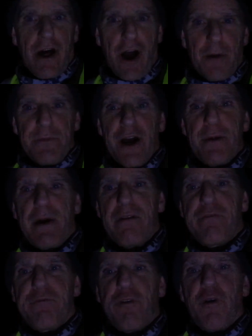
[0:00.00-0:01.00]
I'm now about
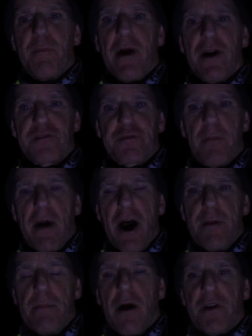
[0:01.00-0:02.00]
four miles from
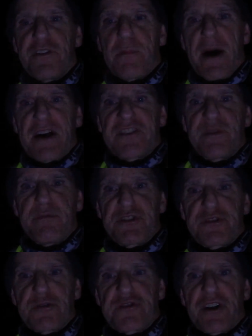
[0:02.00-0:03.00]
home on the Bath to
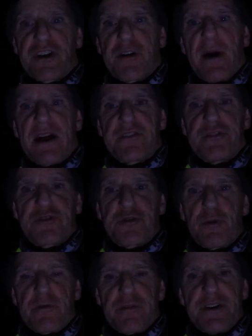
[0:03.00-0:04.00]
Bristol cycle path at
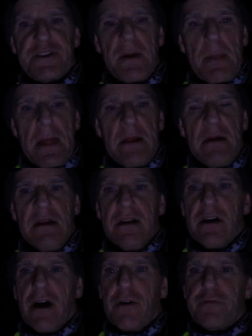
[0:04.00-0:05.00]
Saltford.
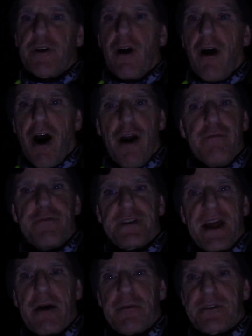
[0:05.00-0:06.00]
I've got over an
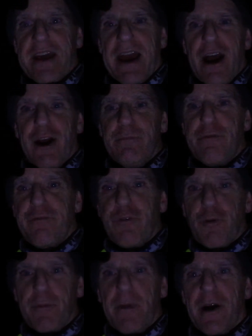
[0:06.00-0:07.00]
hour to get home,
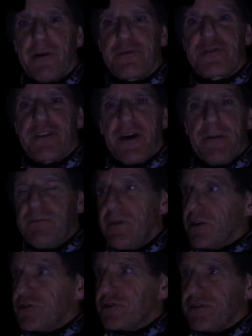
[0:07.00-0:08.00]
four miles, so
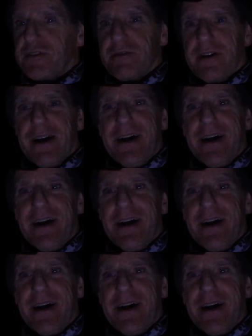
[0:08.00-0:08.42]
I should do it.